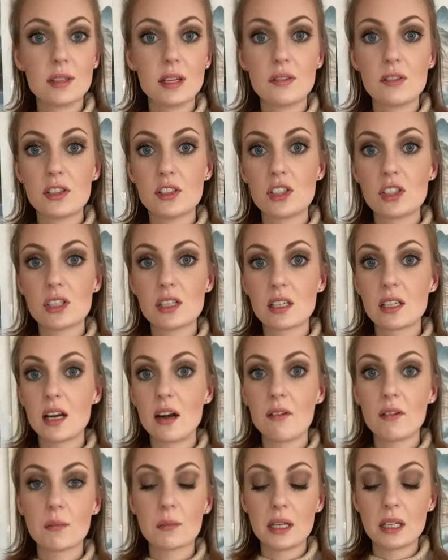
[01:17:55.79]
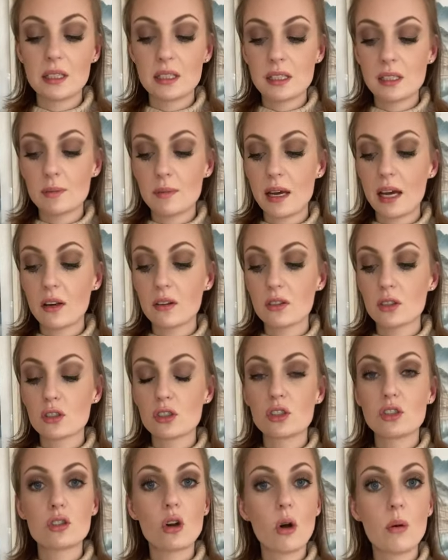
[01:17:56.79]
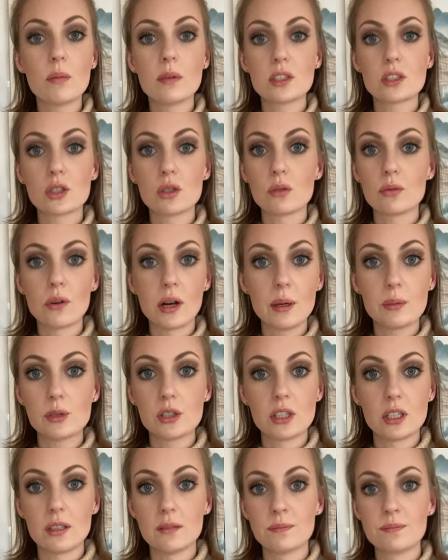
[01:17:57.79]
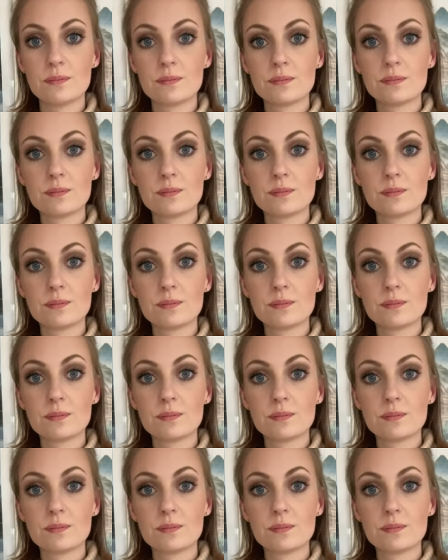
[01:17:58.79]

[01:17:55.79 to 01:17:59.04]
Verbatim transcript: If it's just the government, it doesn't matter. There's so much corruption